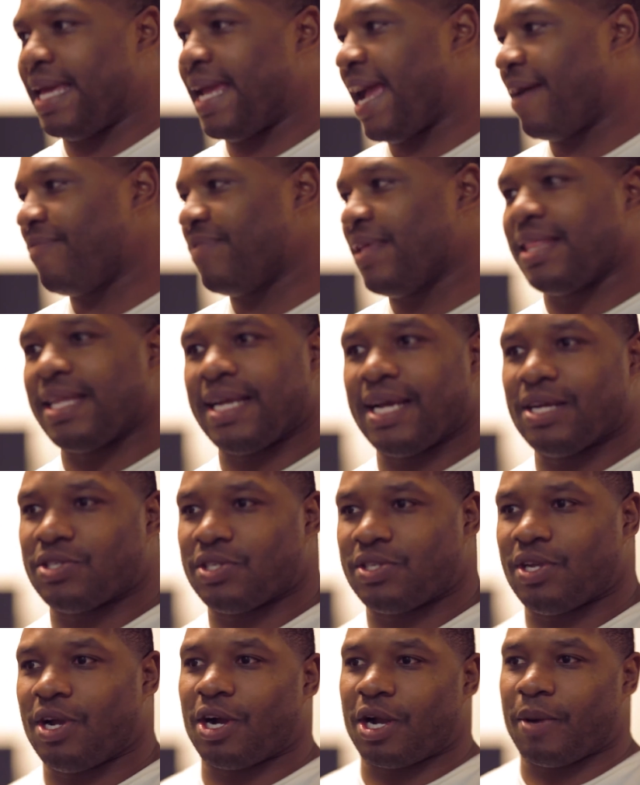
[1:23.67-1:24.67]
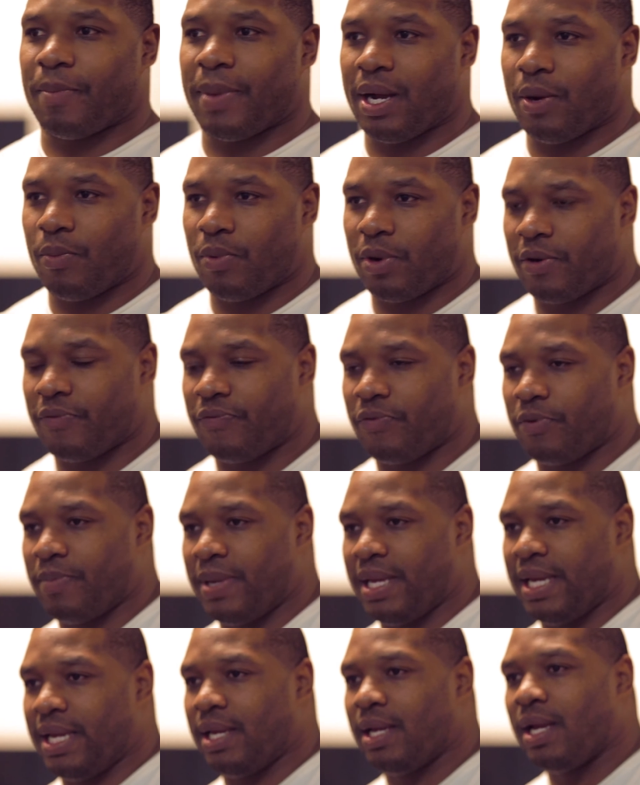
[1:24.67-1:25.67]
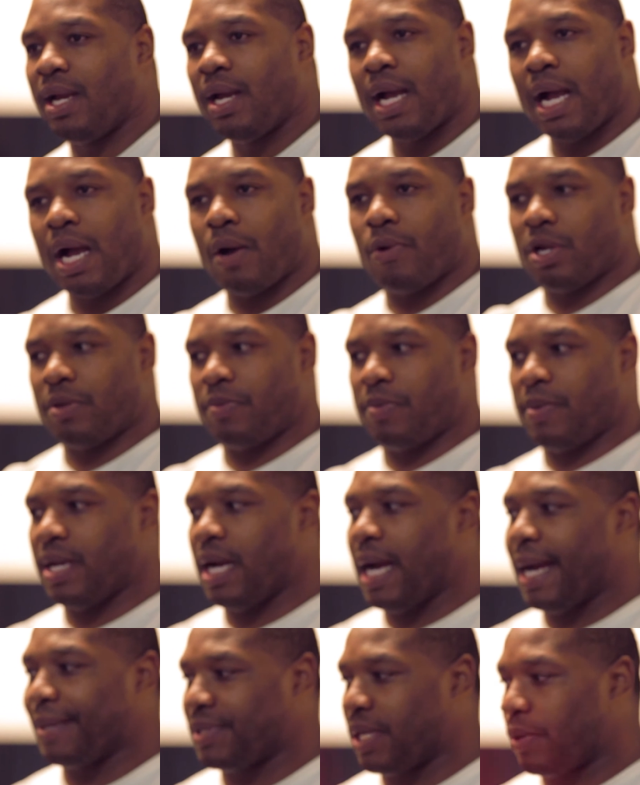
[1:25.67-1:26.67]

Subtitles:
have nothing else to talk about. Where for me, I want it to be the opposite.